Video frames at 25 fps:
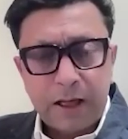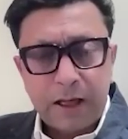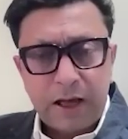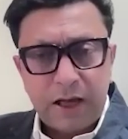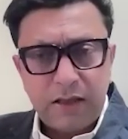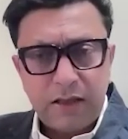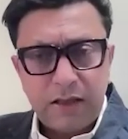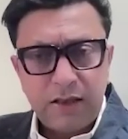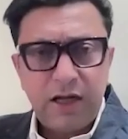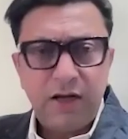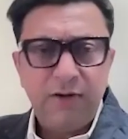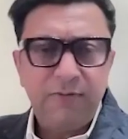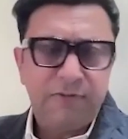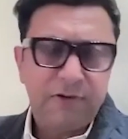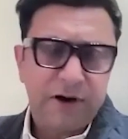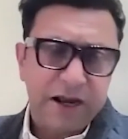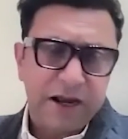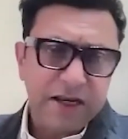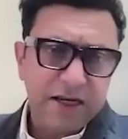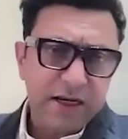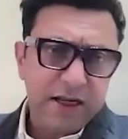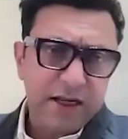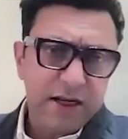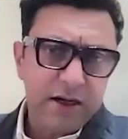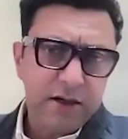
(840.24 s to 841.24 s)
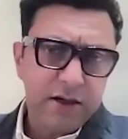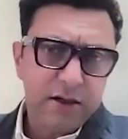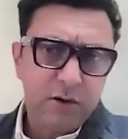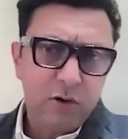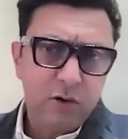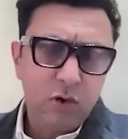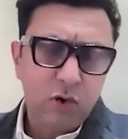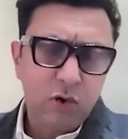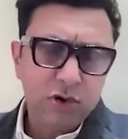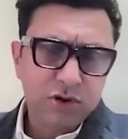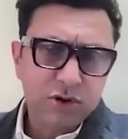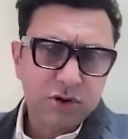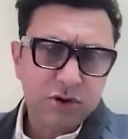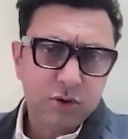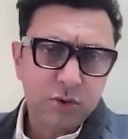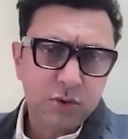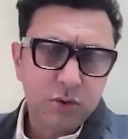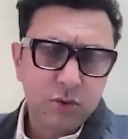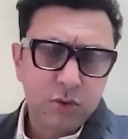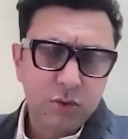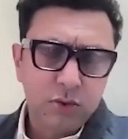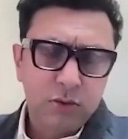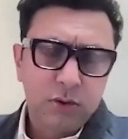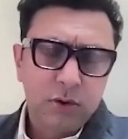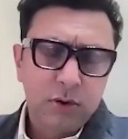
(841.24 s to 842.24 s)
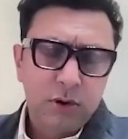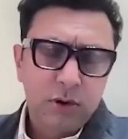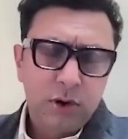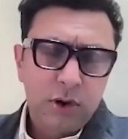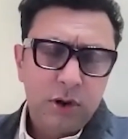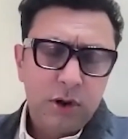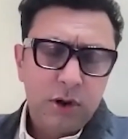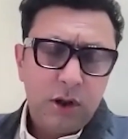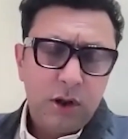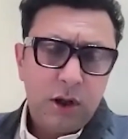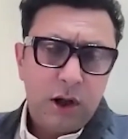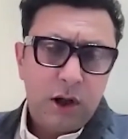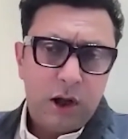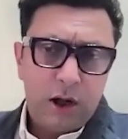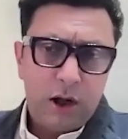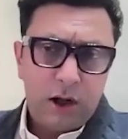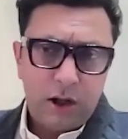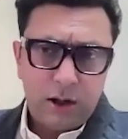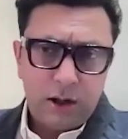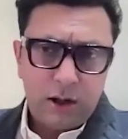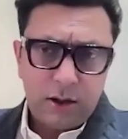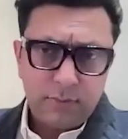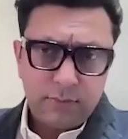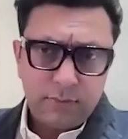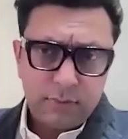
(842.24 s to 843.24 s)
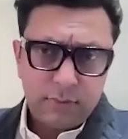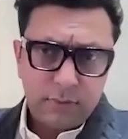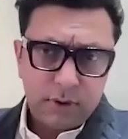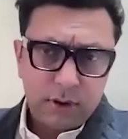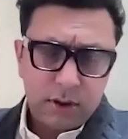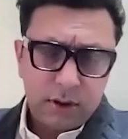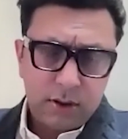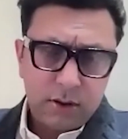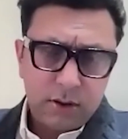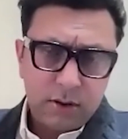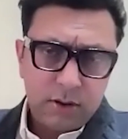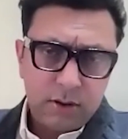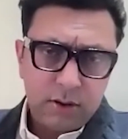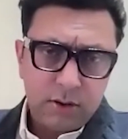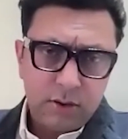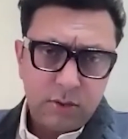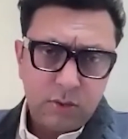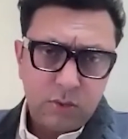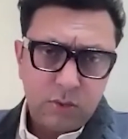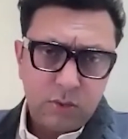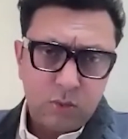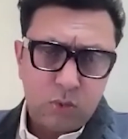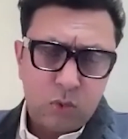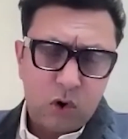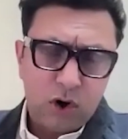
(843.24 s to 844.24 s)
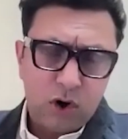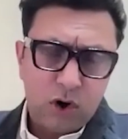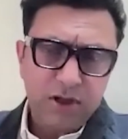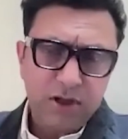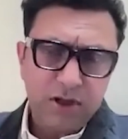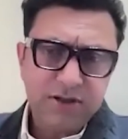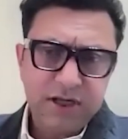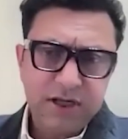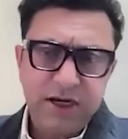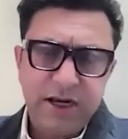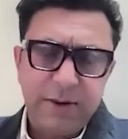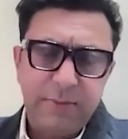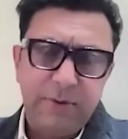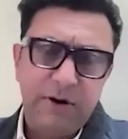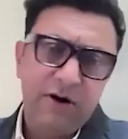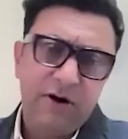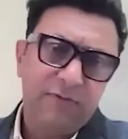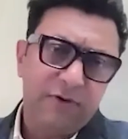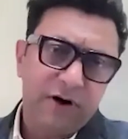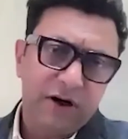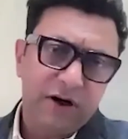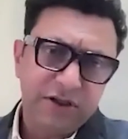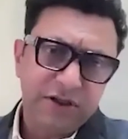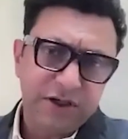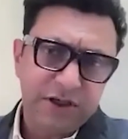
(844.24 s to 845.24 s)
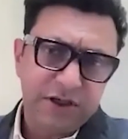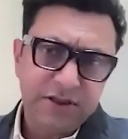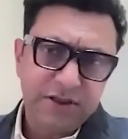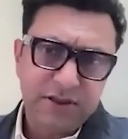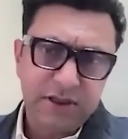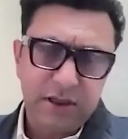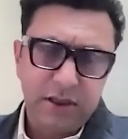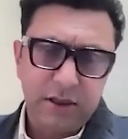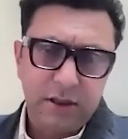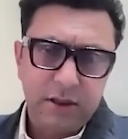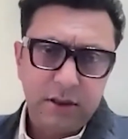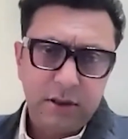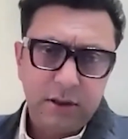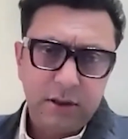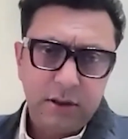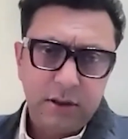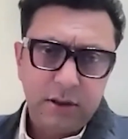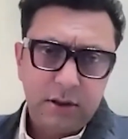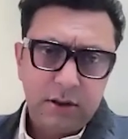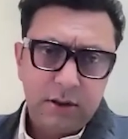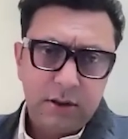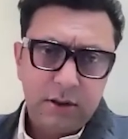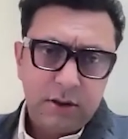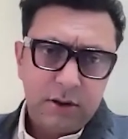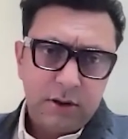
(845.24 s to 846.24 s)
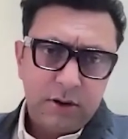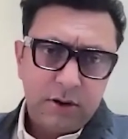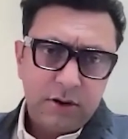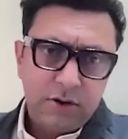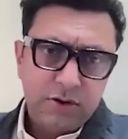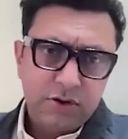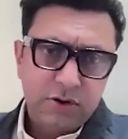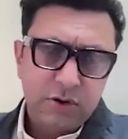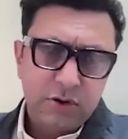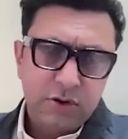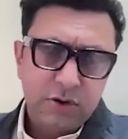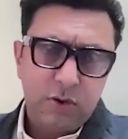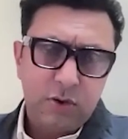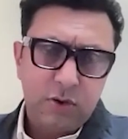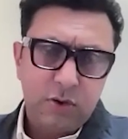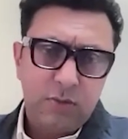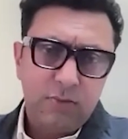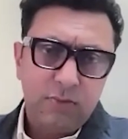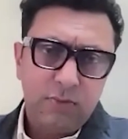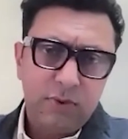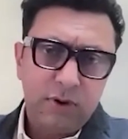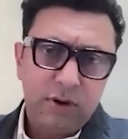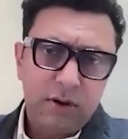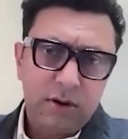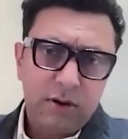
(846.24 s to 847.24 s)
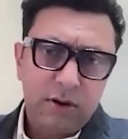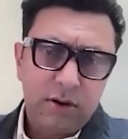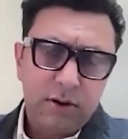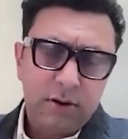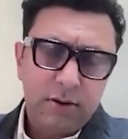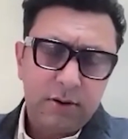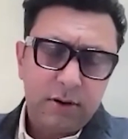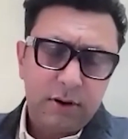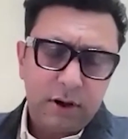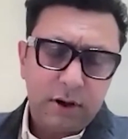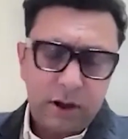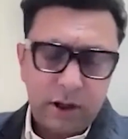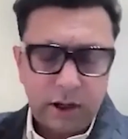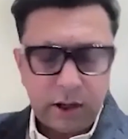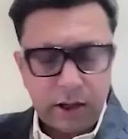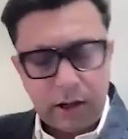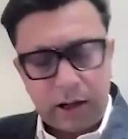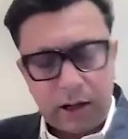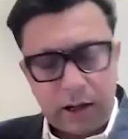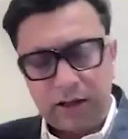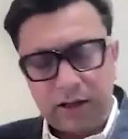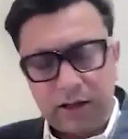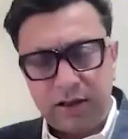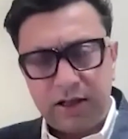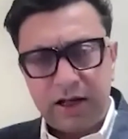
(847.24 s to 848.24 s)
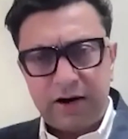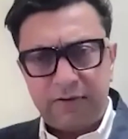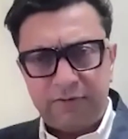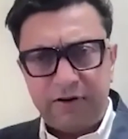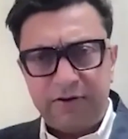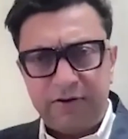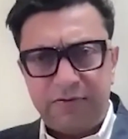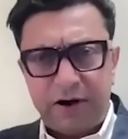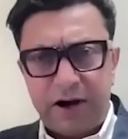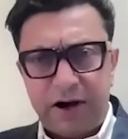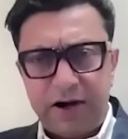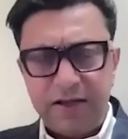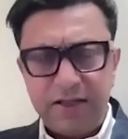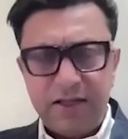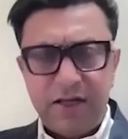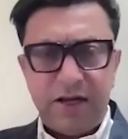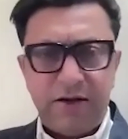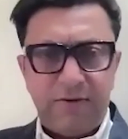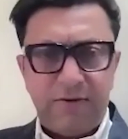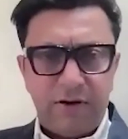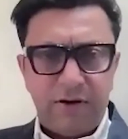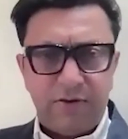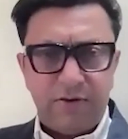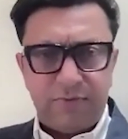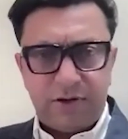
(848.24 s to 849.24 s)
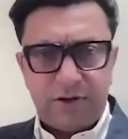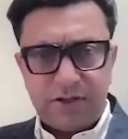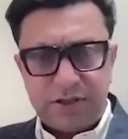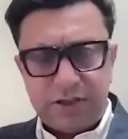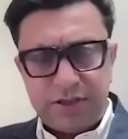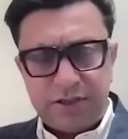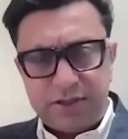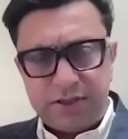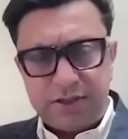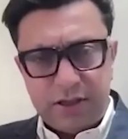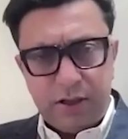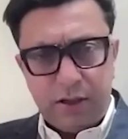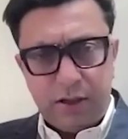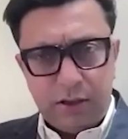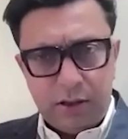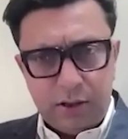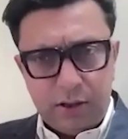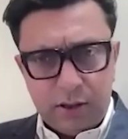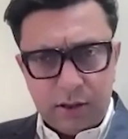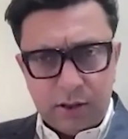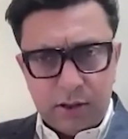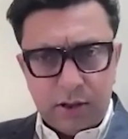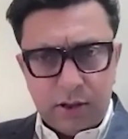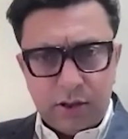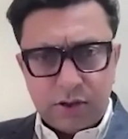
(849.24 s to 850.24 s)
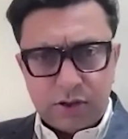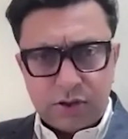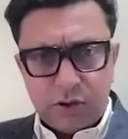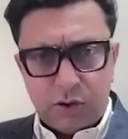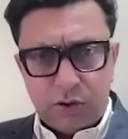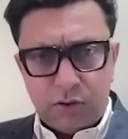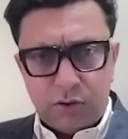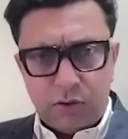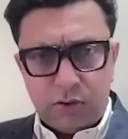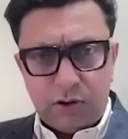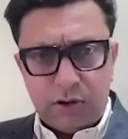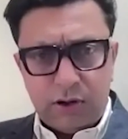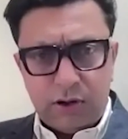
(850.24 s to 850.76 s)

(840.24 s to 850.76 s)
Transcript: And then finally, it goes to what is the level of urgency? So, and they have defined the level of urgency. So